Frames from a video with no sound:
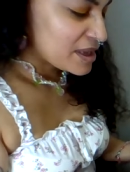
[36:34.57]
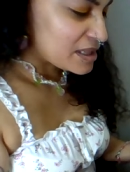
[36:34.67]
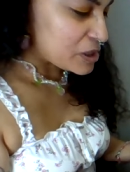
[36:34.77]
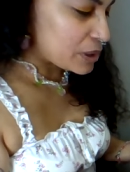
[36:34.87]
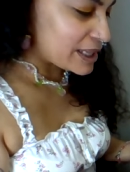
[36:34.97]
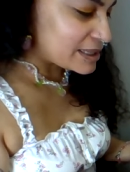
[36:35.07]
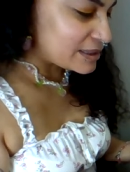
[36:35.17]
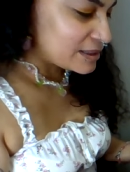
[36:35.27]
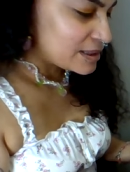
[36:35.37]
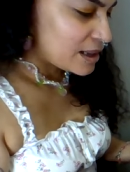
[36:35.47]
they're like,
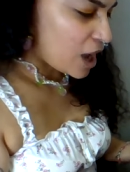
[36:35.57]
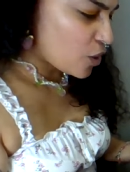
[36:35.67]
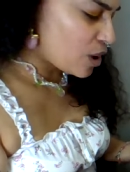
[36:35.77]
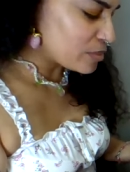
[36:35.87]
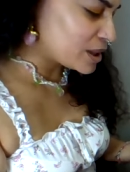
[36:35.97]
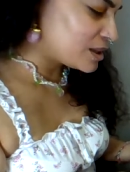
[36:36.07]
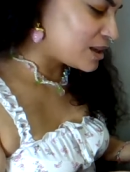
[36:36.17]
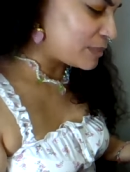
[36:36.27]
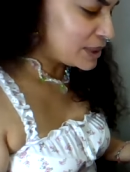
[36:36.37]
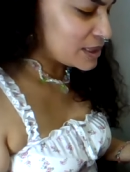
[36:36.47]
oh, I'm gonna
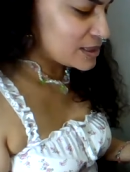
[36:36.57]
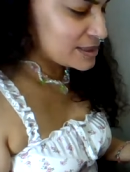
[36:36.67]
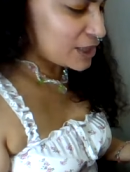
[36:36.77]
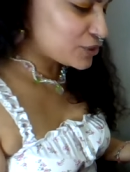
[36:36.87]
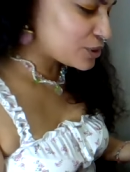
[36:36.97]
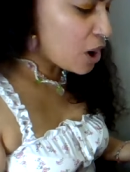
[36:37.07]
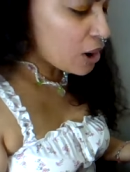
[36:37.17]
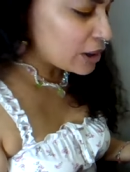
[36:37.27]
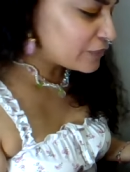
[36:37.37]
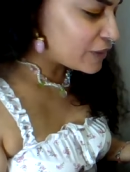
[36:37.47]
I'm gonna set your
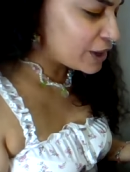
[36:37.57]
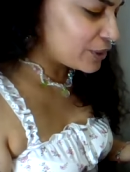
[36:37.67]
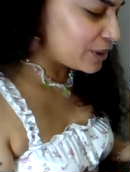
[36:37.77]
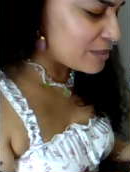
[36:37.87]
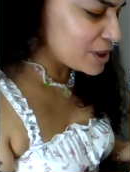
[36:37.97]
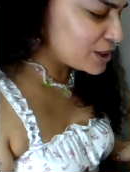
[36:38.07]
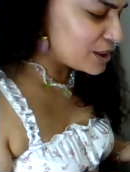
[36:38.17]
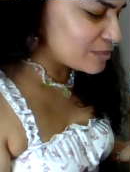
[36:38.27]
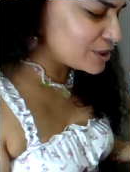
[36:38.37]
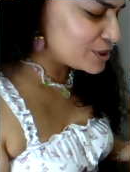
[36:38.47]
car on fire, or I'm gonna
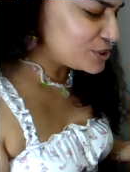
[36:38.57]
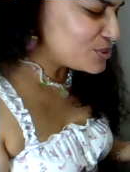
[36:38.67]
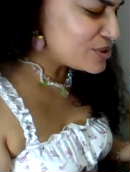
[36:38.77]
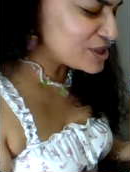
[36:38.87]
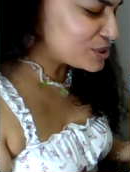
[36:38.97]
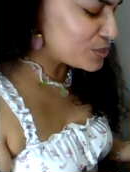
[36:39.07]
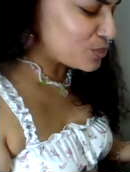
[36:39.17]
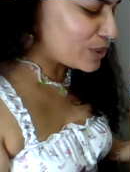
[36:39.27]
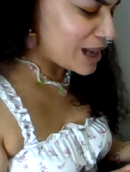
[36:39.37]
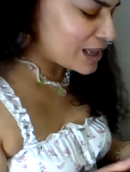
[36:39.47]
I'm gonna do this, or
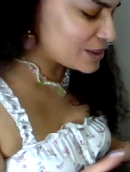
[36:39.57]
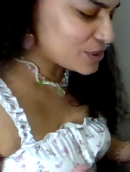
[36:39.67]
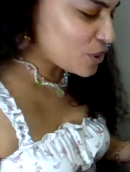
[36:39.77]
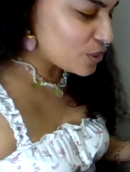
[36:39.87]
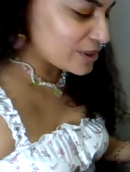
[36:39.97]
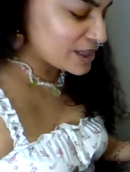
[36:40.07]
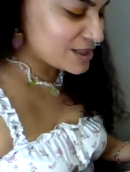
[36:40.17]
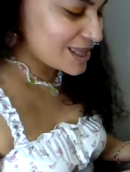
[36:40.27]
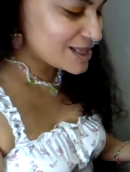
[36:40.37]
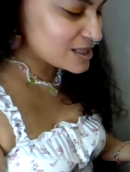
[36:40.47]
what, I don't know. They,
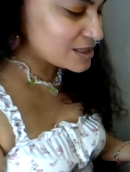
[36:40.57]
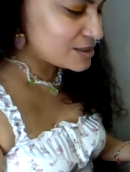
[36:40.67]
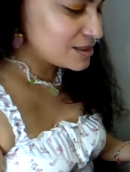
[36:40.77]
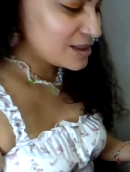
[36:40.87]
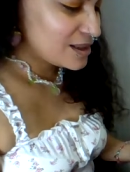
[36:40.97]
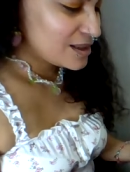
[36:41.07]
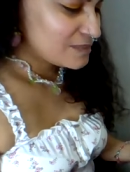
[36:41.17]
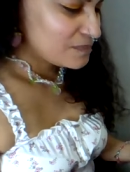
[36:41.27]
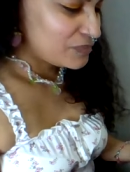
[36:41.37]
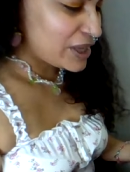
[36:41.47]
they just
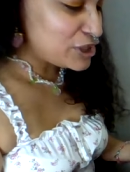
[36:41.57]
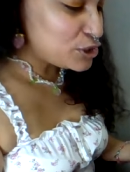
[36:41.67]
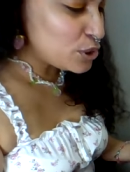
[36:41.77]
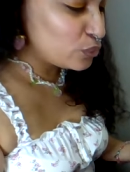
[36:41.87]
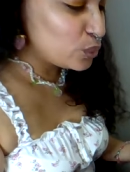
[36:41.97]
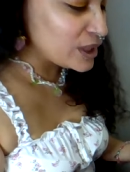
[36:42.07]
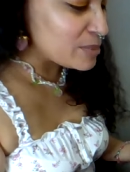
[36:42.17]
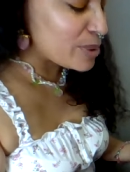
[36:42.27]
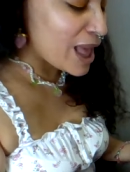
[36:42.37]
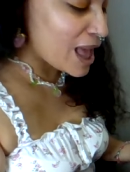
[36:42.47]
They do really
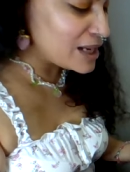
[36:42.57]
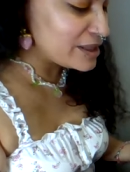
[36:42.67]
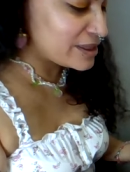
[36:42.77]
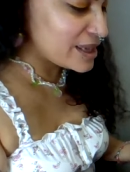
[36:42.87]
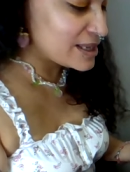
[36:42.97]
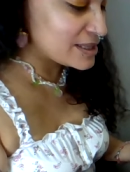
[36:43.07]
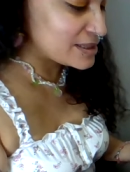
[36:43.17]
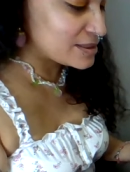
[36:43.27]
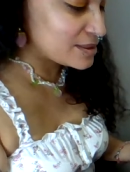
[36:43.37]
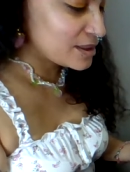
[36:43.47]
petty
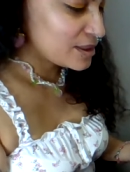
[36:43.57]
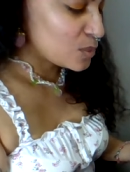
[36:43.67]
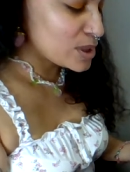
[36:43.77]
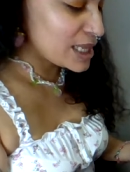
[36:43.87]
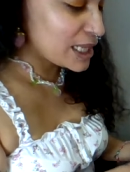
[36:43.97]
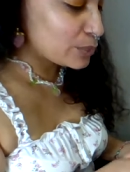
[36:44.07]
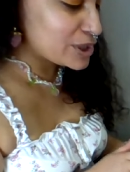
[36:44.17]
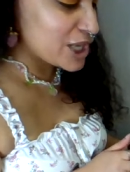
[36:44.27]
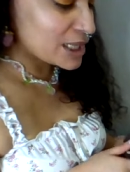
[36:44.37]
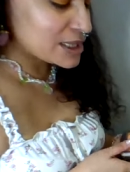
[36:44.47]
things when they get
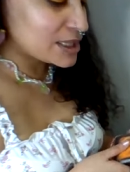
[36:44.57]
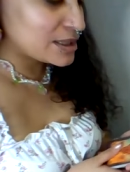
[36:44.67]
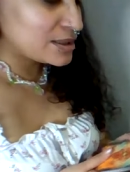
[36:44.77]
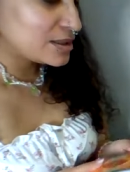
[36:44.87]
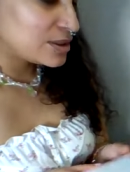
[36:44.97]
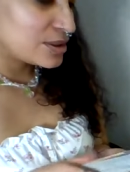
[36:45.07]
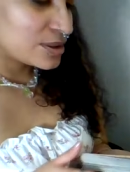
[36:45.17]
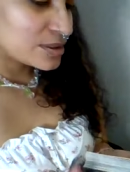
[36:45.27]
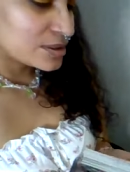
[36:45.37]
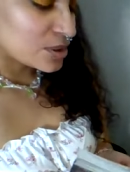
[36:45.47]
rejected
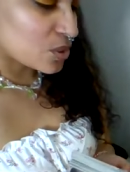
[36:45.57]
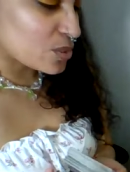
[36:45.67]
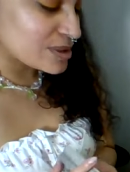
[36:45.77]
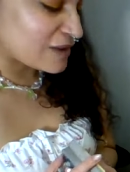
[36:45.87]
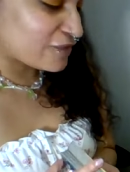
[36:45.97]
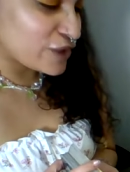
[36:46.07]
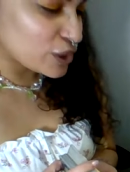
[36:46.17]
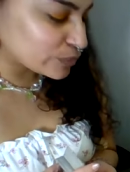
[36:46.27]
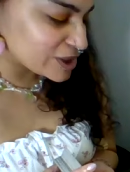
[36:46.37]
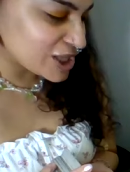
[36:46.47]
or when they
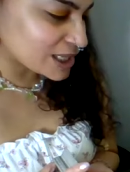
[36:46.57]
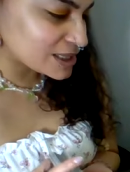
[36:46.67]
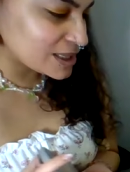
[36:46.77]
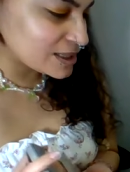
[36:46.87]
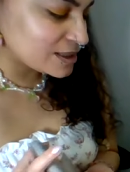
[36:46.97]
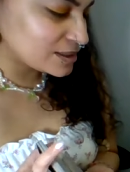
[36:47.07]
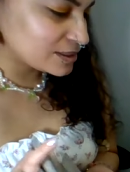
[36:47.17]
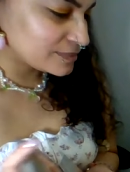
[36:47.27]
feel rejected.